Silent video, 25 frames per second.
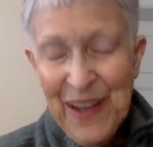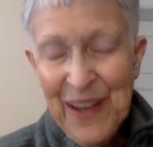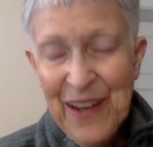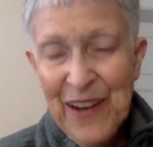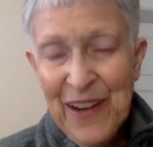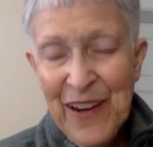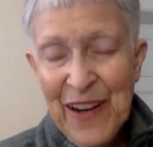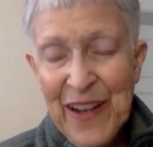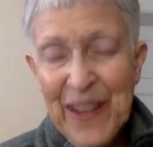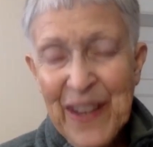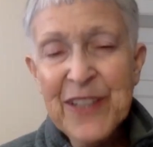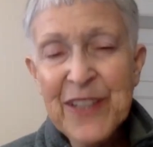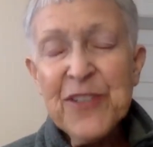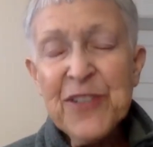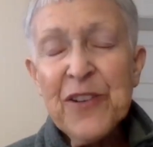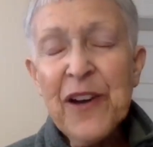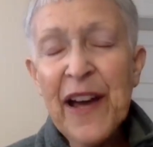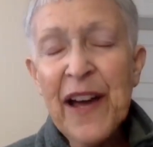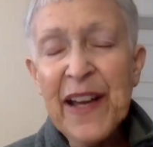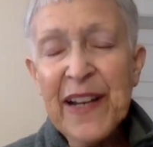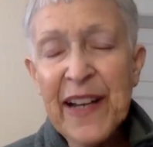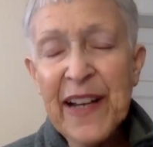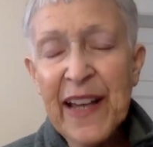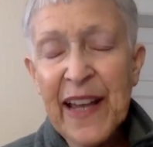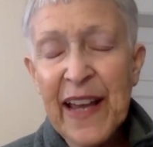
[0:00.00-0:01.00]
All right, try
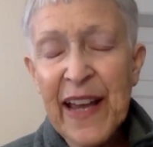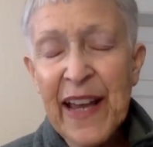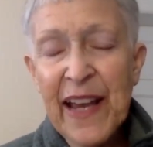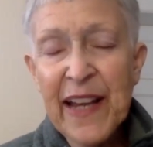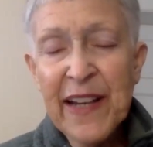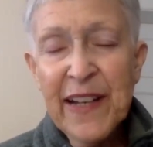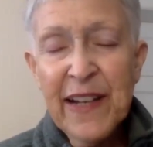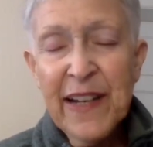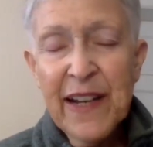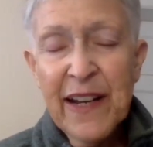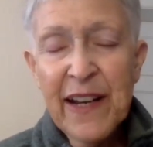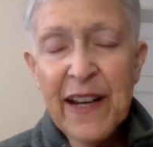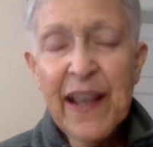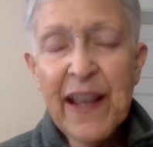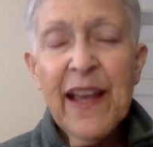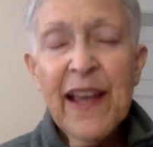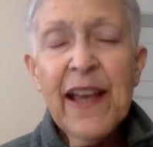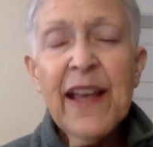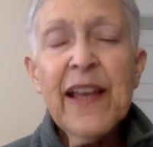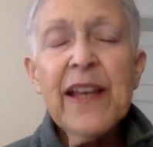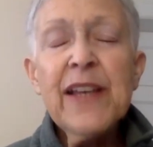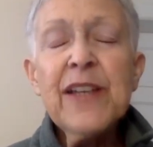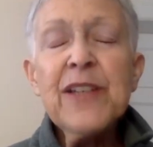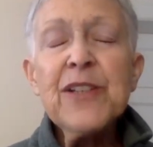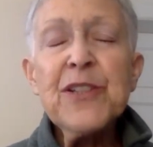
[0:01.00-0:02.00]
it again.
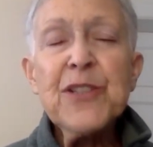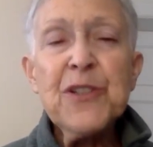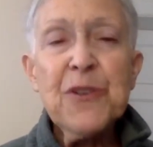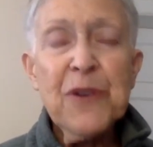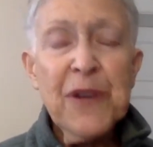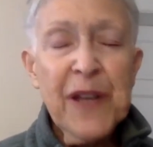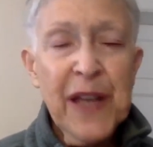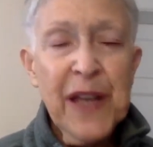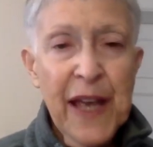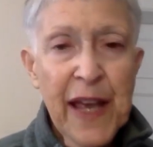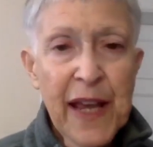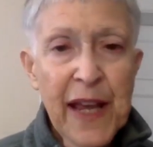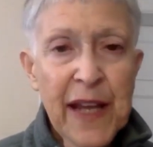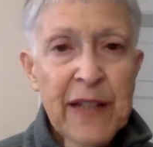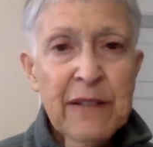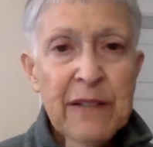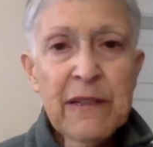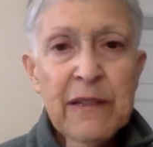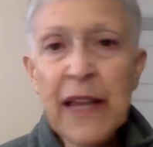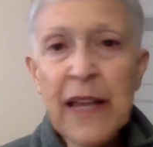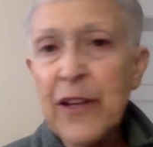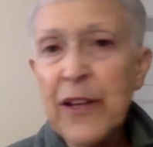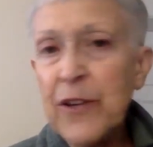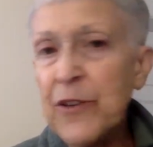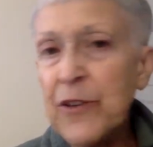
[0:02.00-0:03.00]
So again,
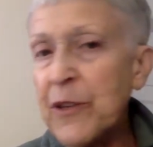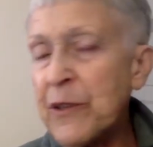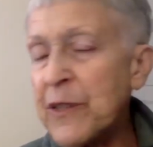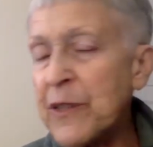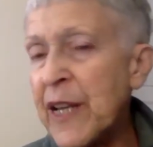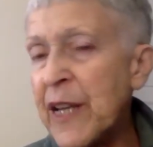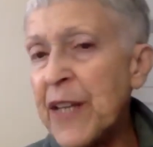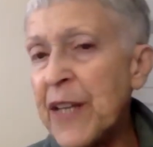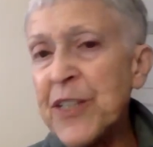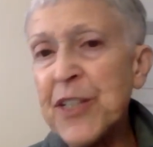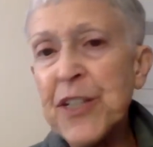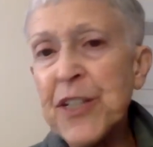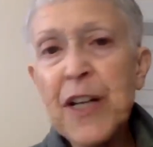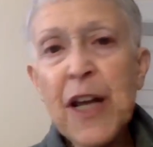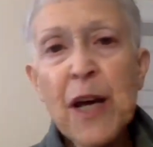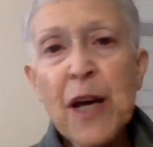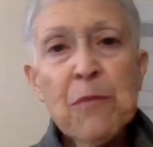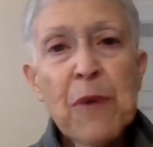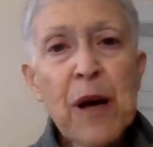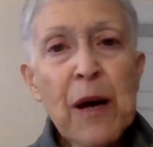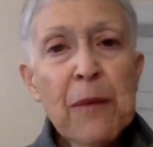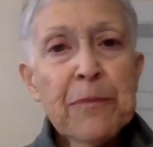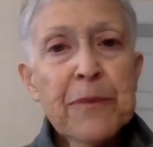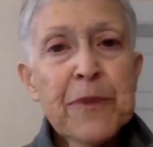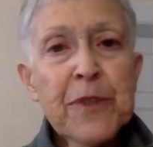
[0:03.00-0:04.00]
let your attention come
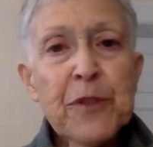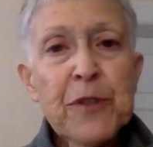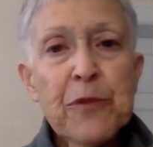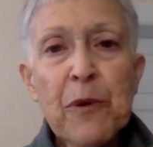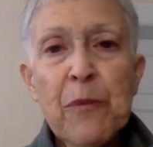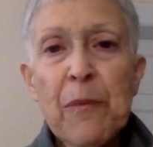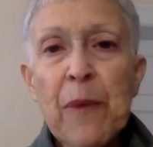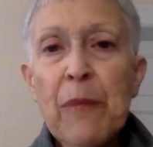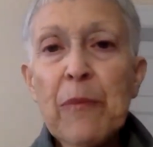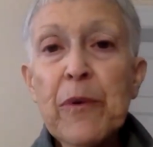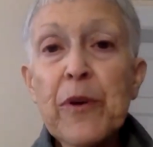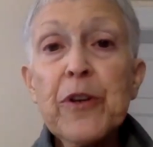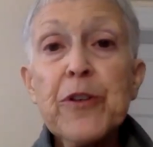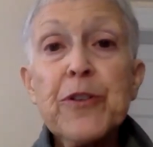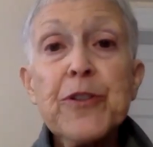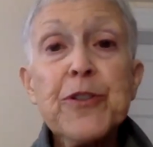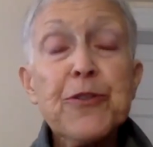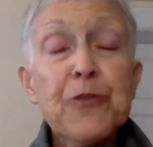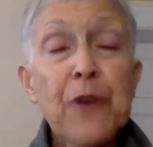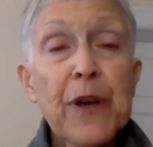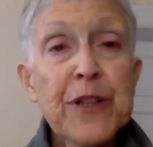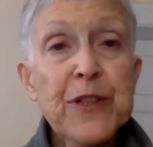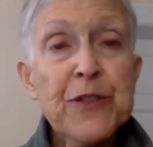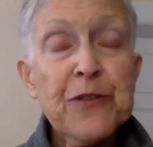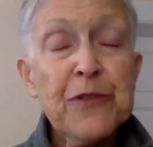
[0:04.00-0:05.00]
up to remember your
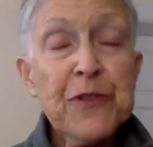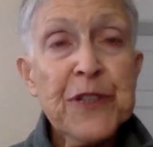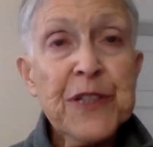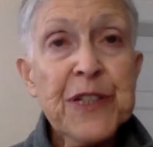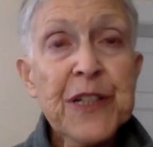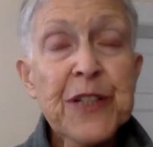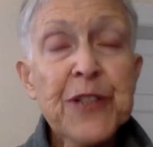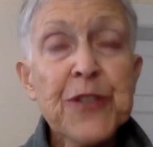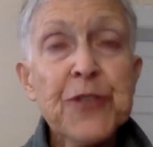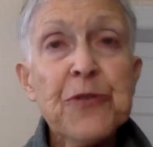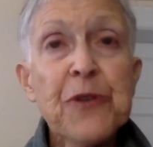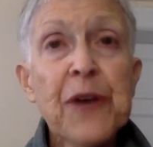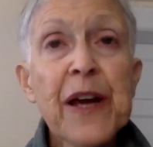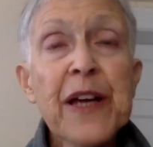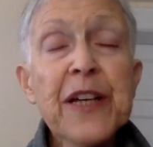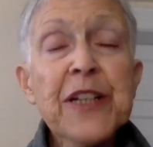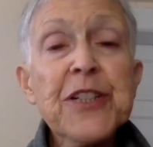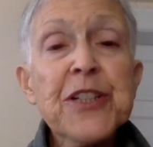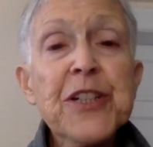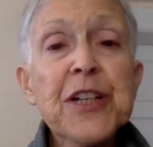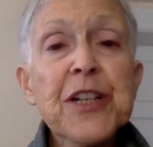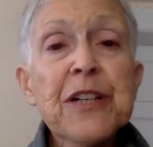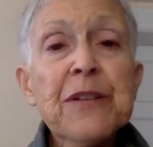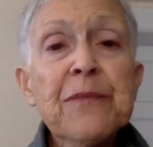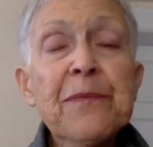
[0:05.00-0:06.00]
stressful
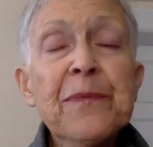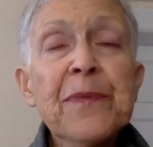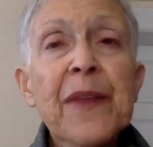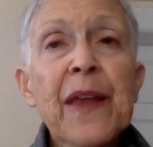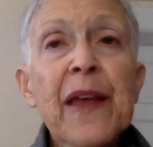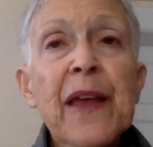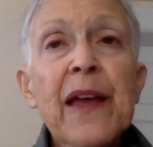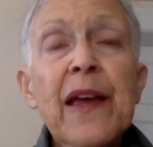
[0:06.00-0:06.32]
situation.